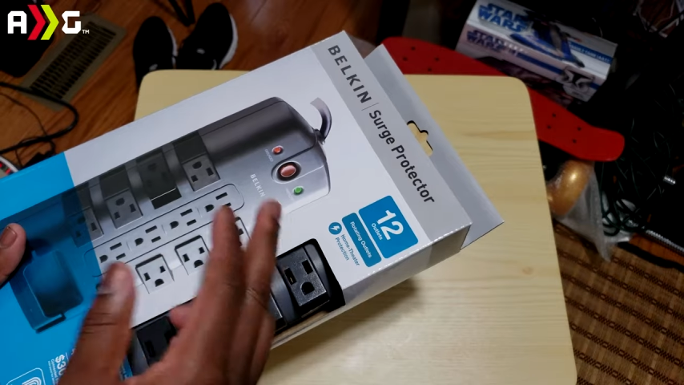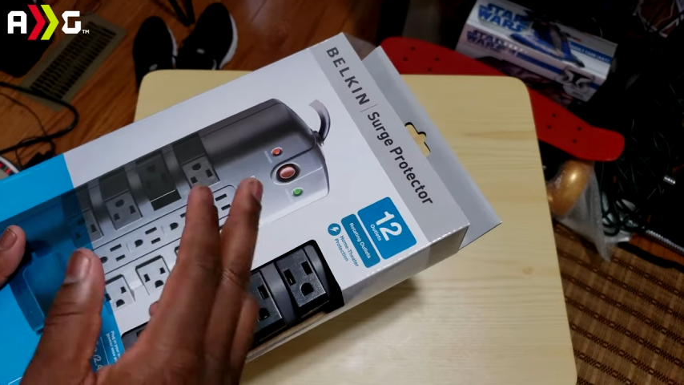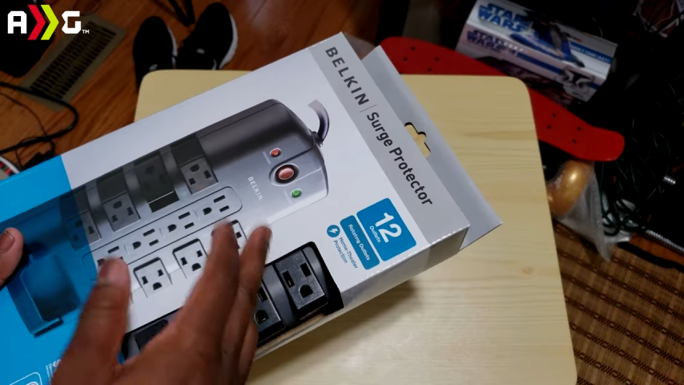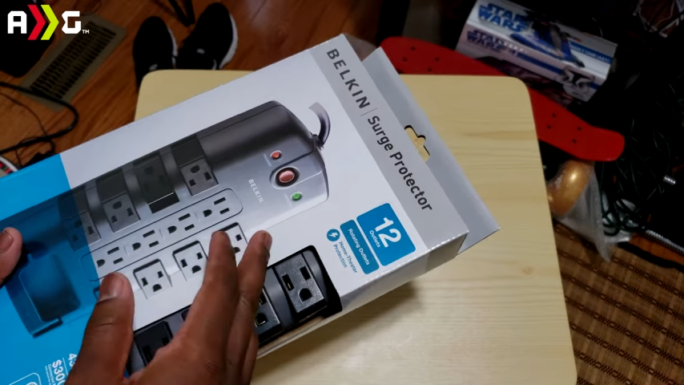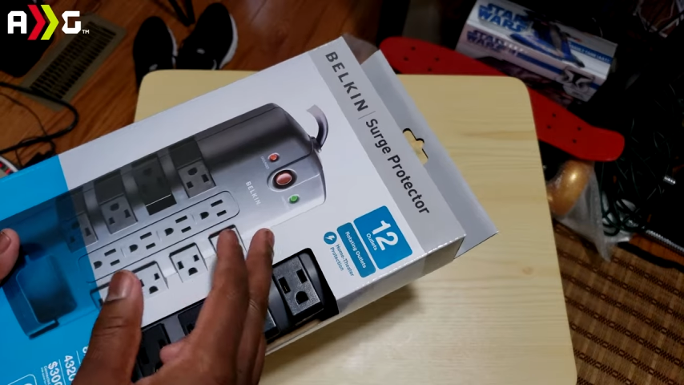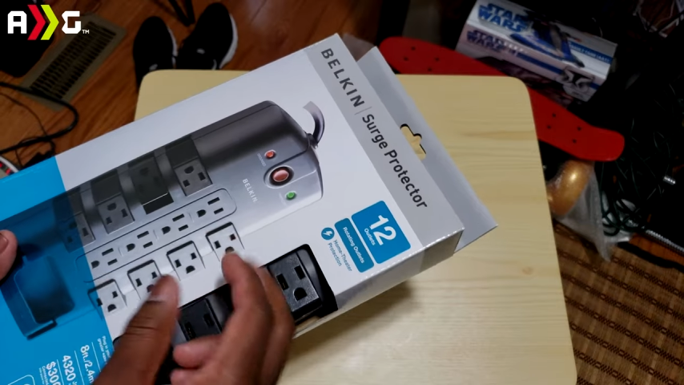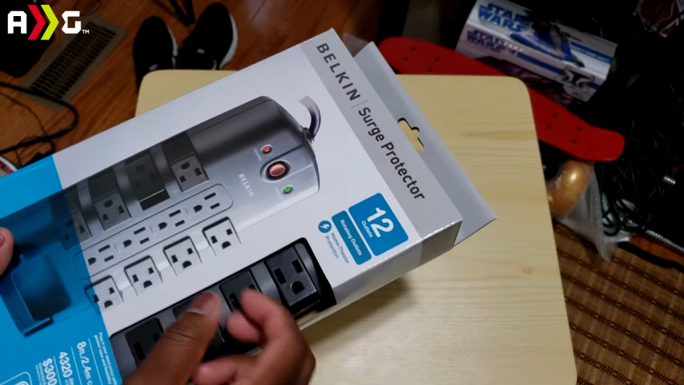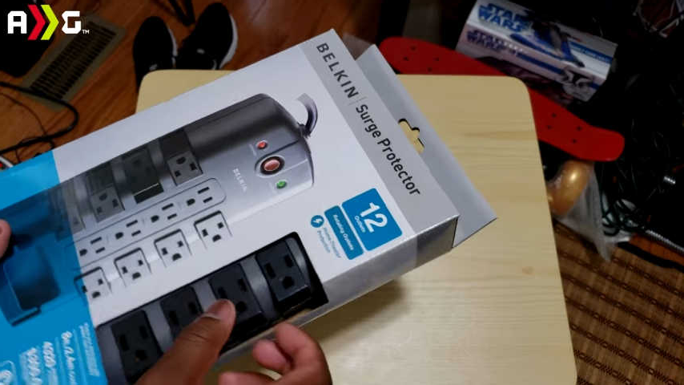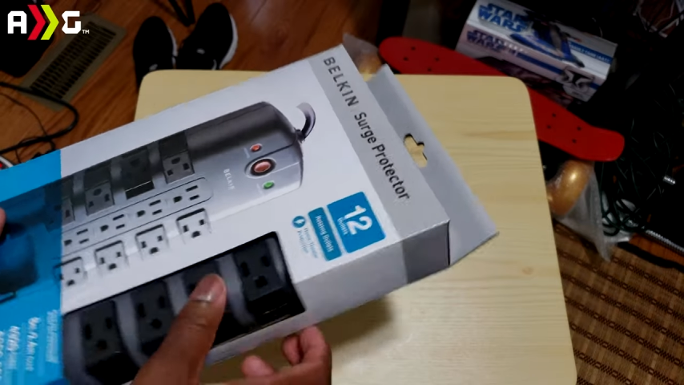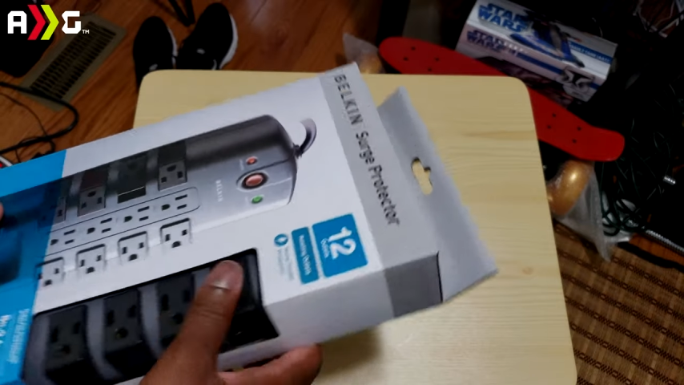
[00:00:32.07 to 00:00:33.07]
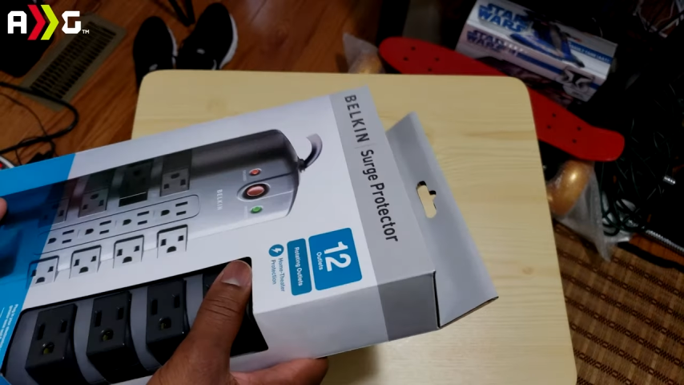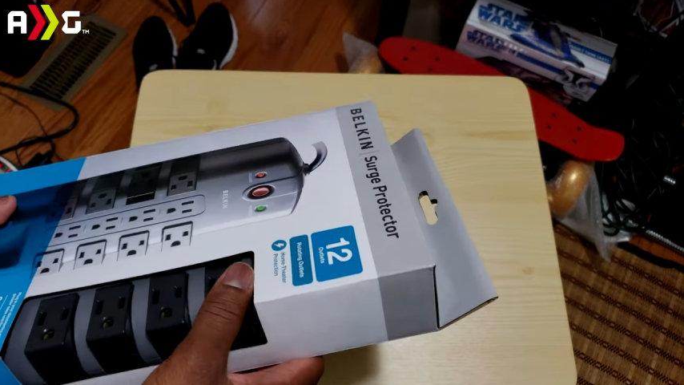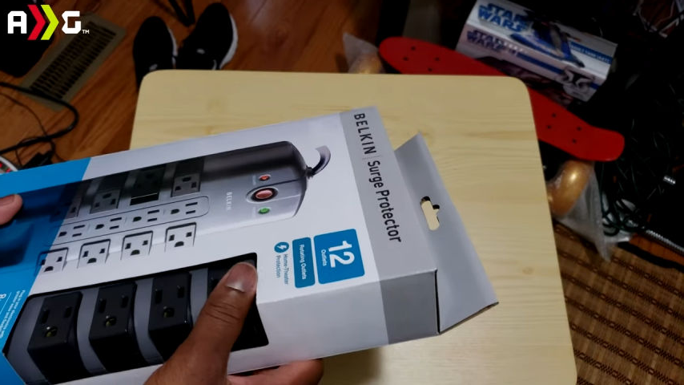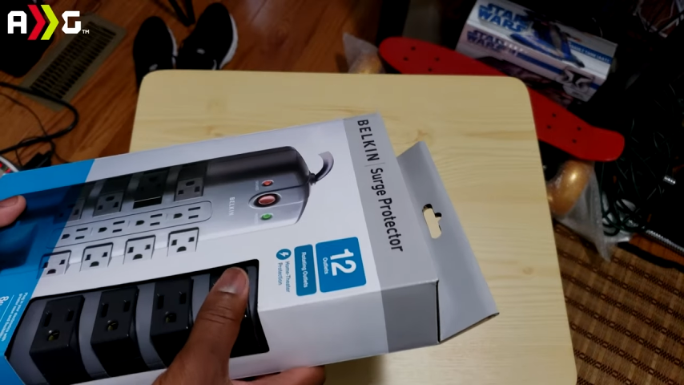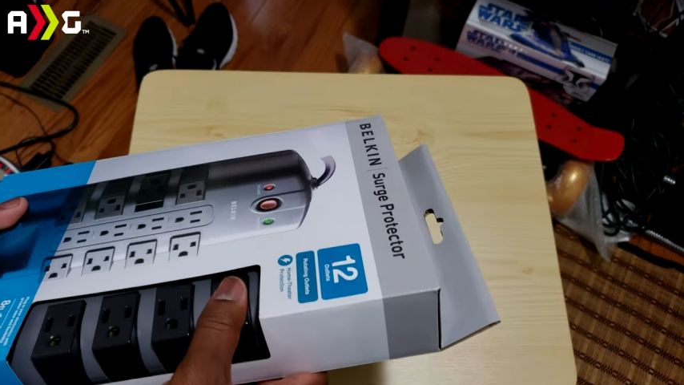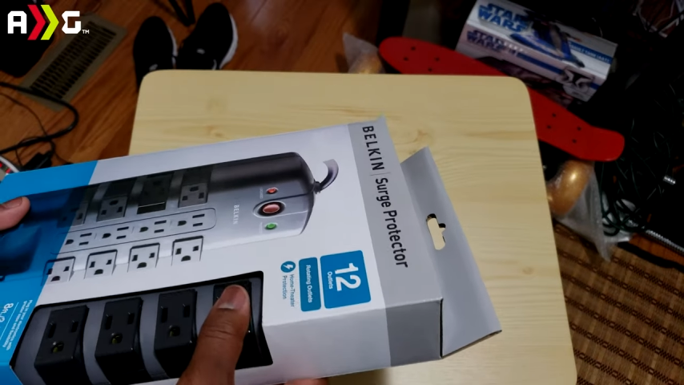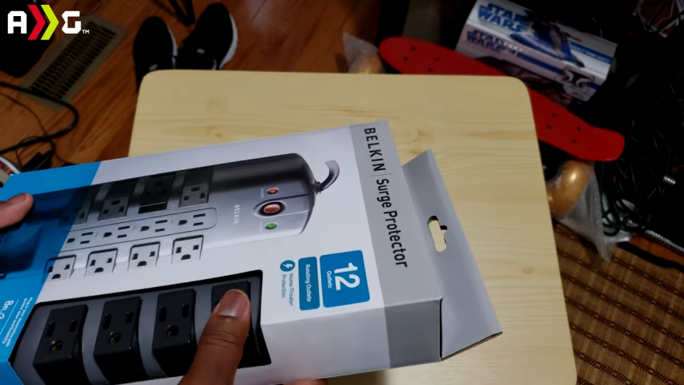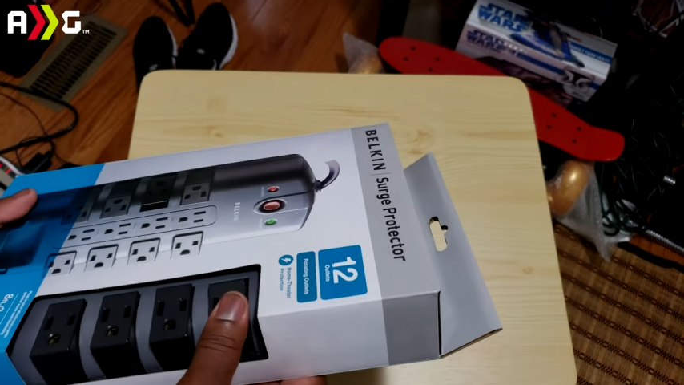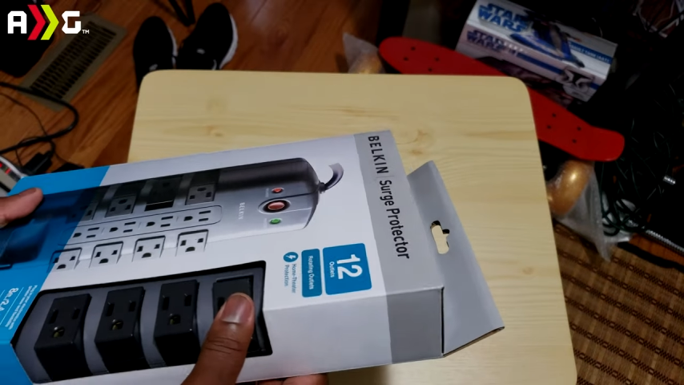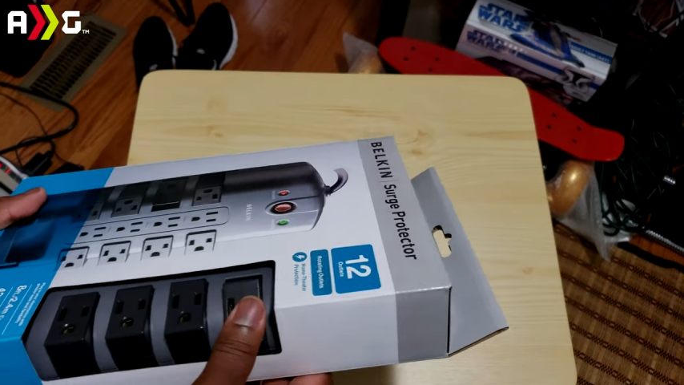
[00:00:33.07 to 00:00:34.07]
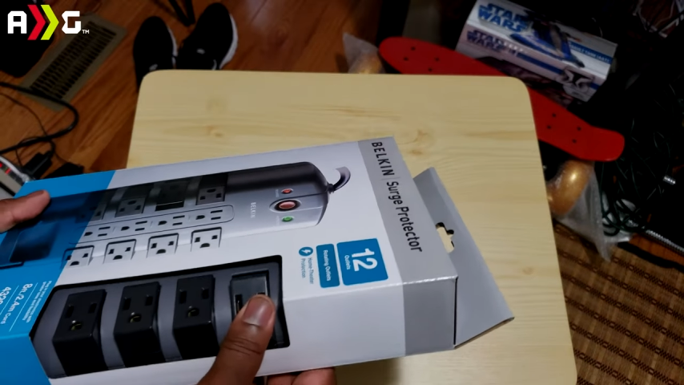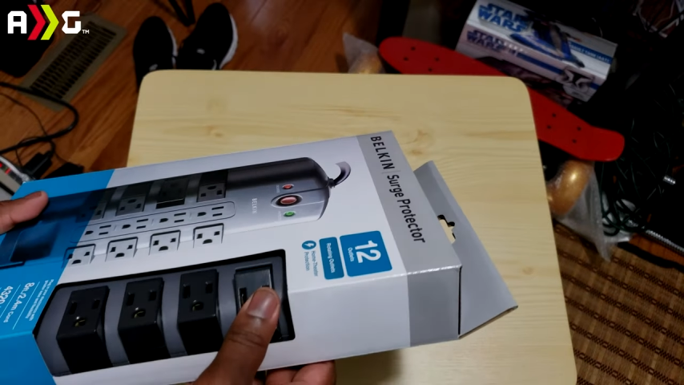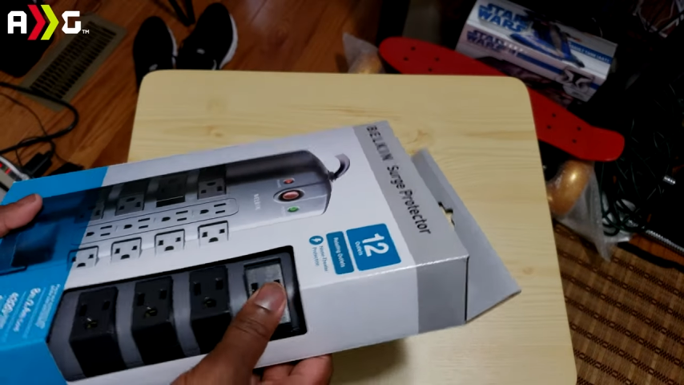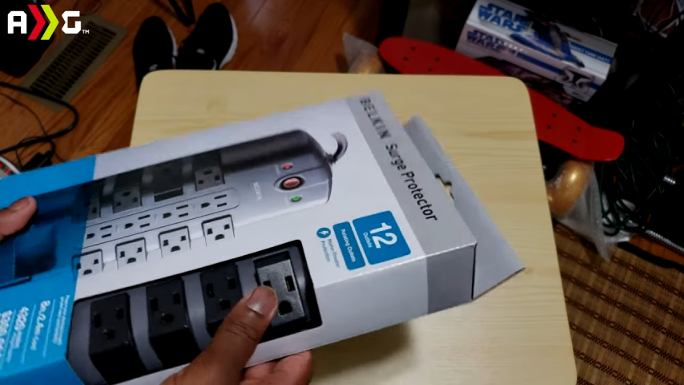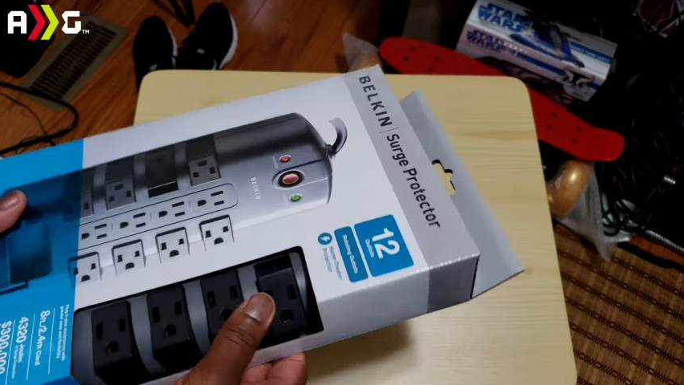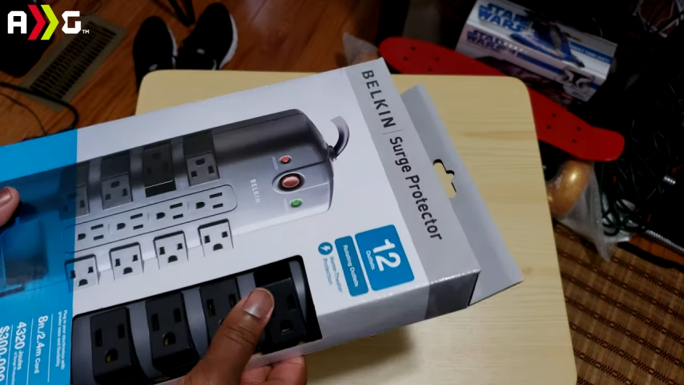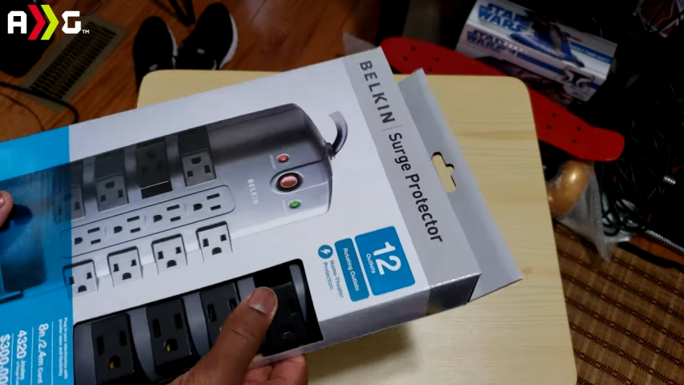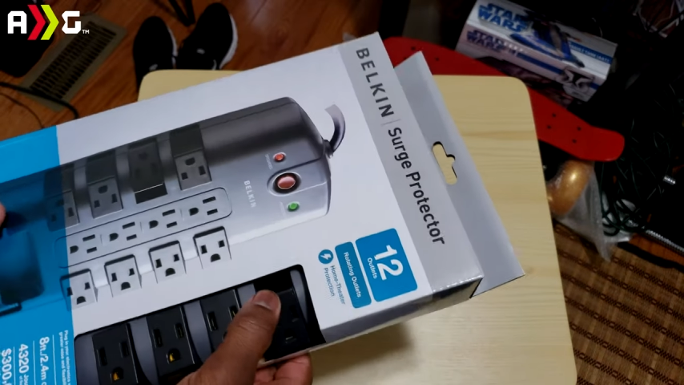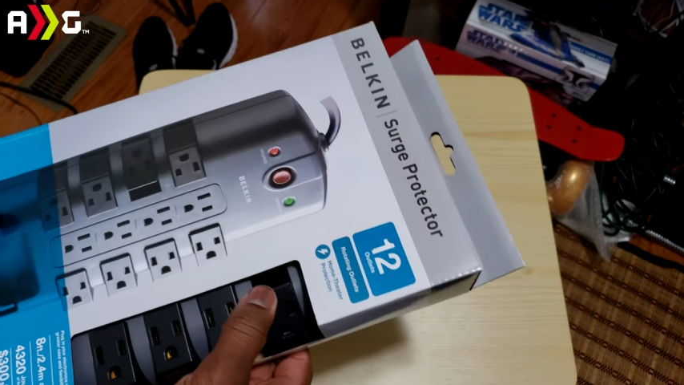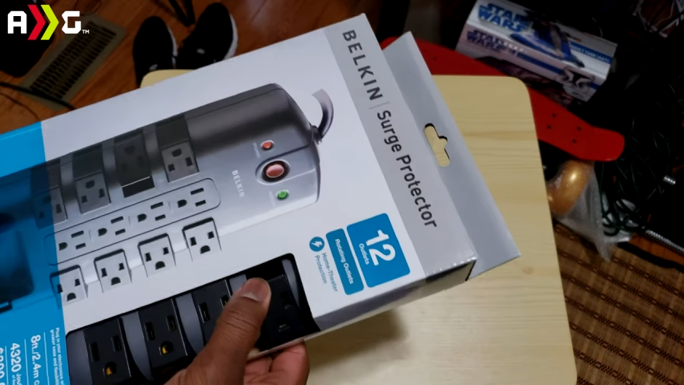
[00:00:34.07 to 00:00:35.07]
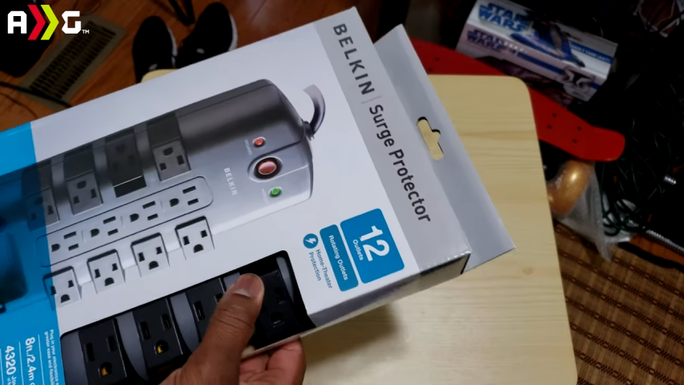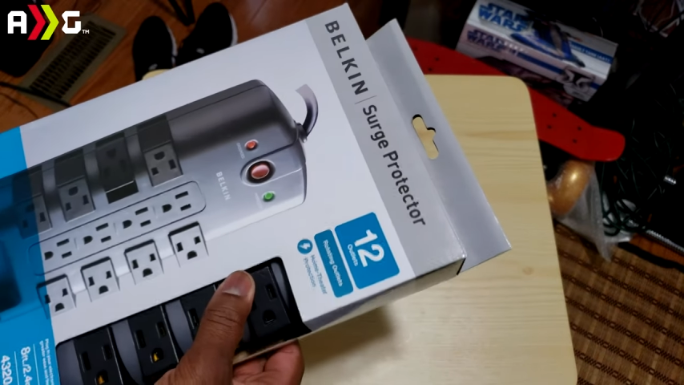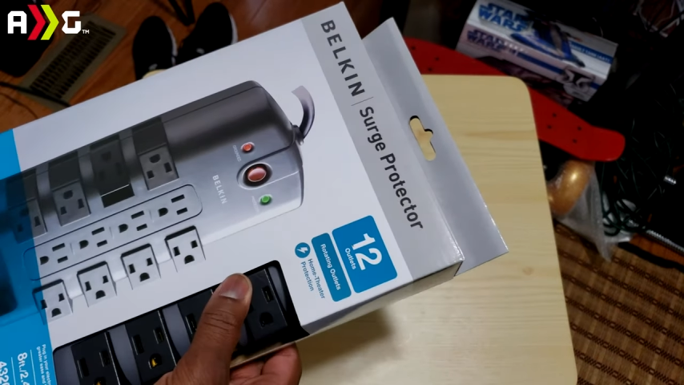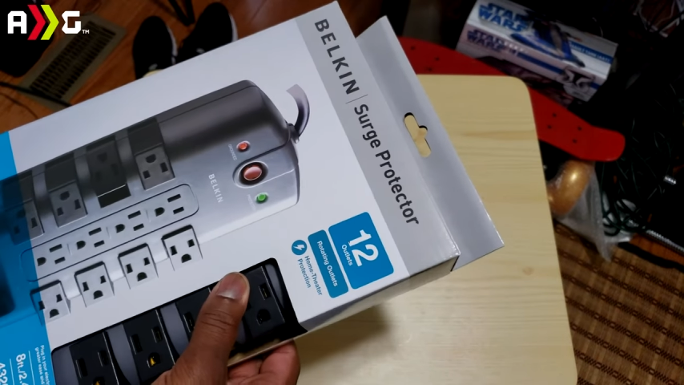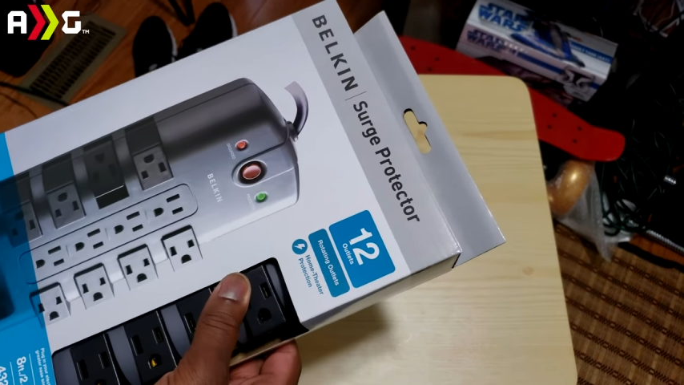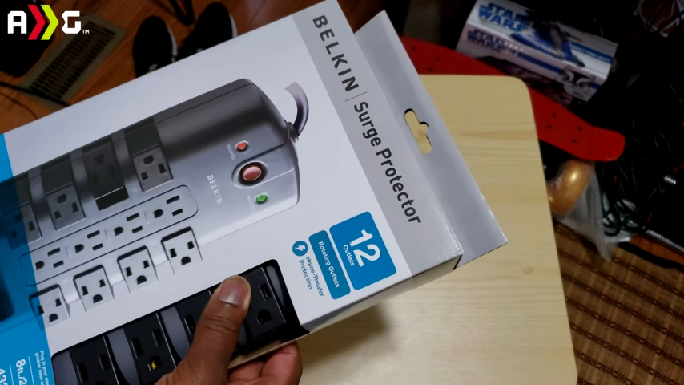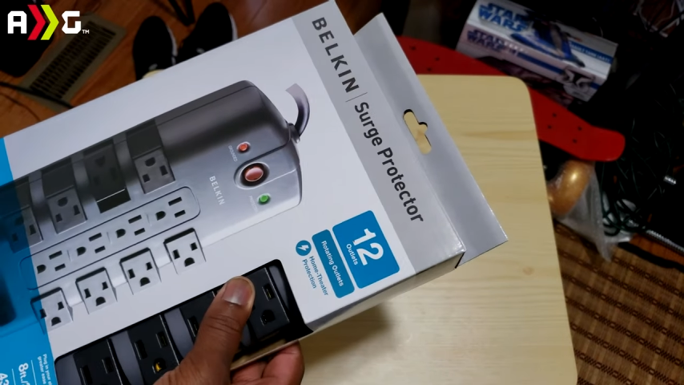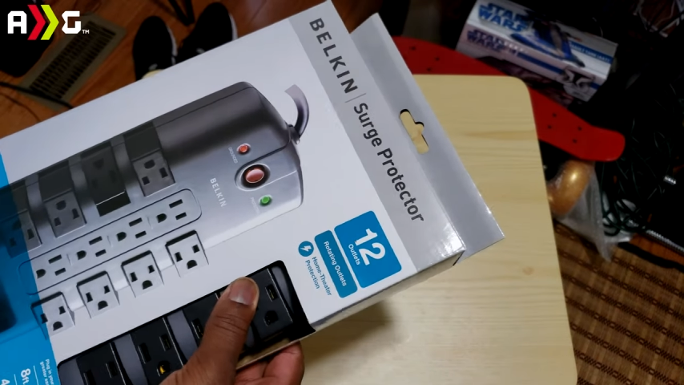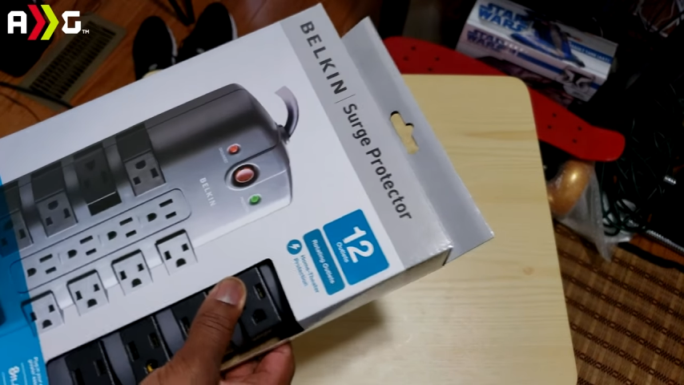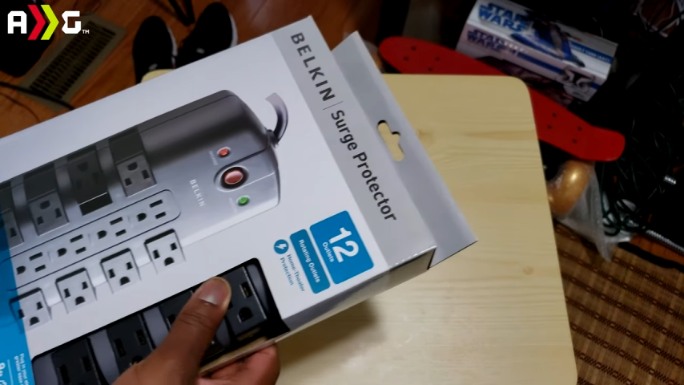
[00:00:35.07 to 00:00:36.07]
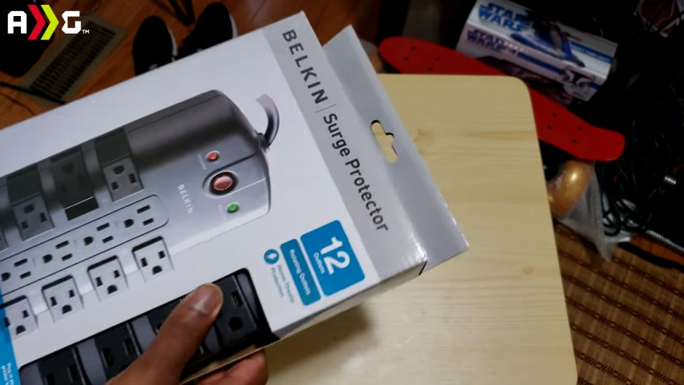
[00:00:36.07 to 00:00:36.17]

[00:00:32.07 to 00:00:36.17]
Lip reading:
[unreadable: no face in view]